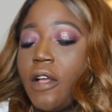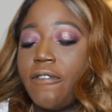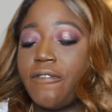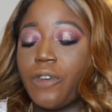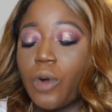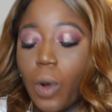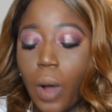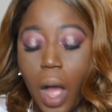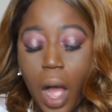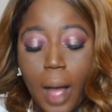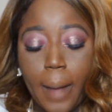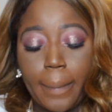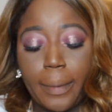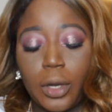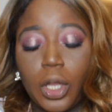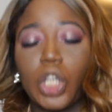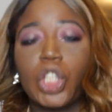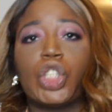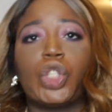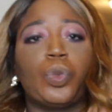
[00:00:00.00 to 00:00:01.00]
For our
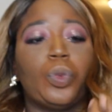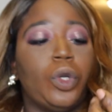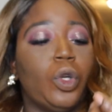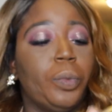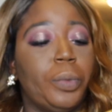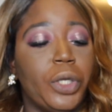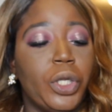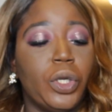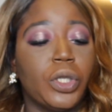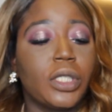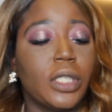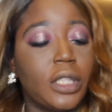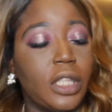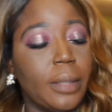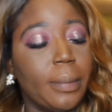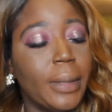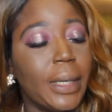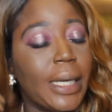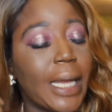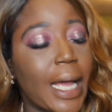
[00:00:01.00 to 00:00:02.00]
blush, we'll be using
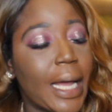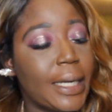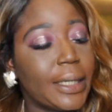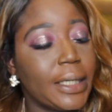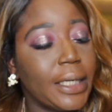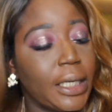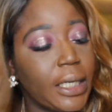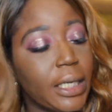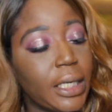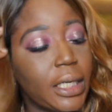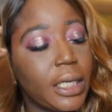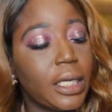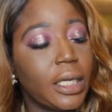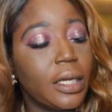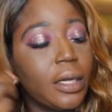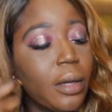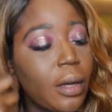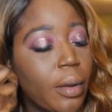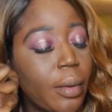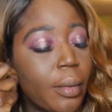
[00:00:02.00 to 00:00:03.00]
the Milani
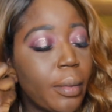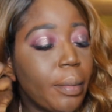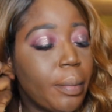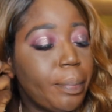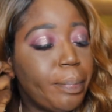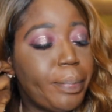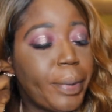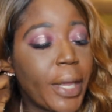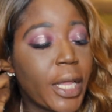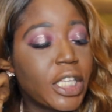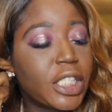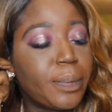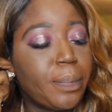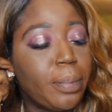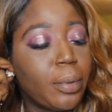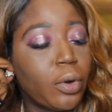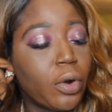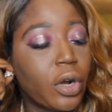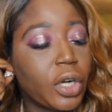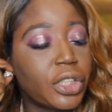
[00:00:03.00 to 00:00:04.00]
Baked
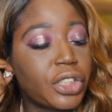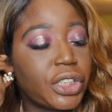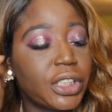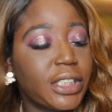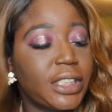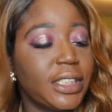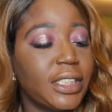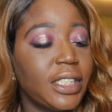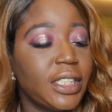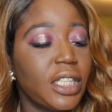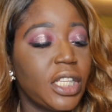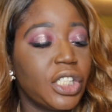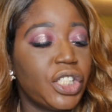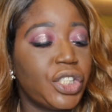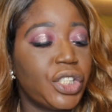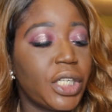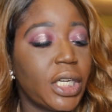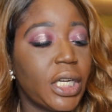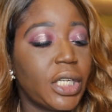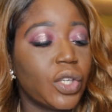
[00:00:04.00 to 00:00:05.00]
Blush. This is the
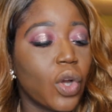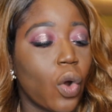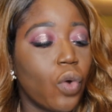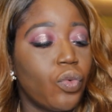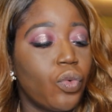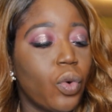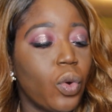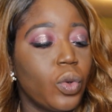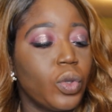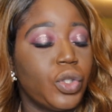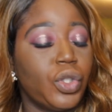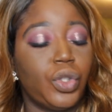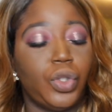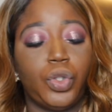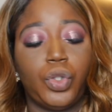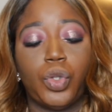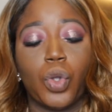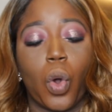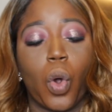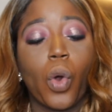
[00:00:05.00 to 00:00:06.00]
shade Rose
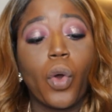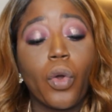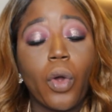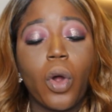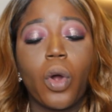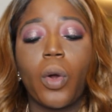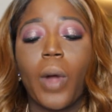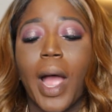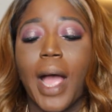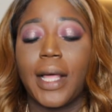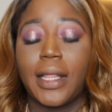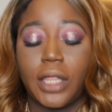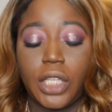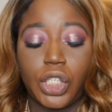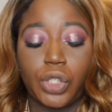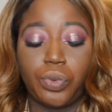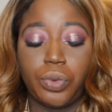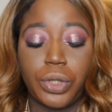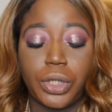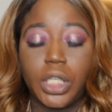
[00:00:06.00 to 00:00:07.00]
Doro, and
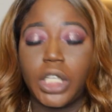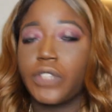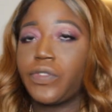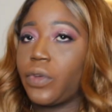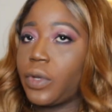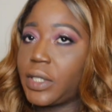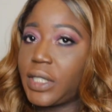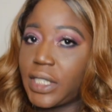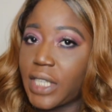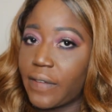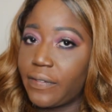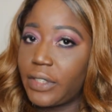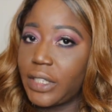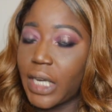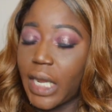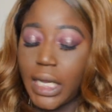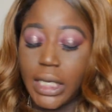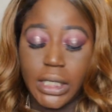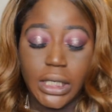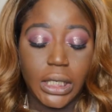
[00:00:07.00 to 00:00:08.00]
this retails for
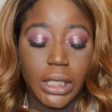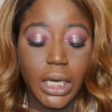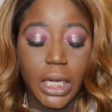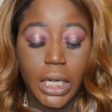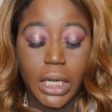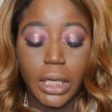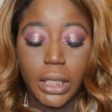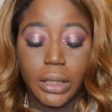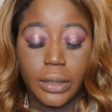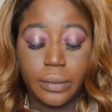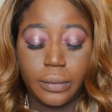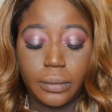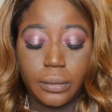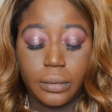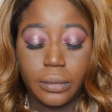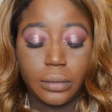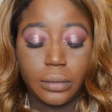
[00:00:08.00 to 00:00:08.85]
$7.99.